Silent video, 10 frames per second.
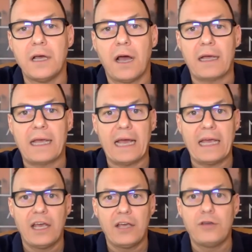
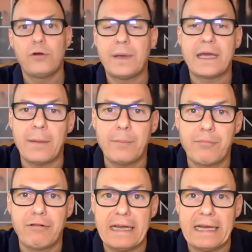okay, you'll become
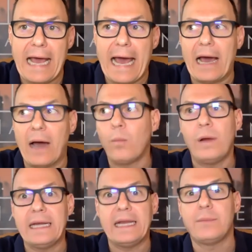brilliant at. And
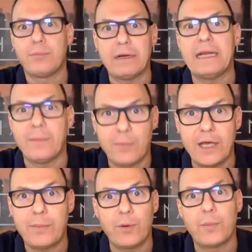we need brilliant
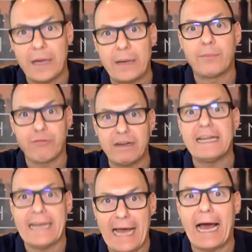people being
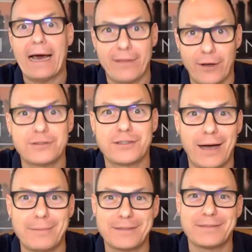brilliant at those
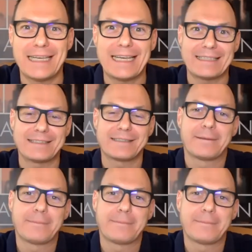types of things.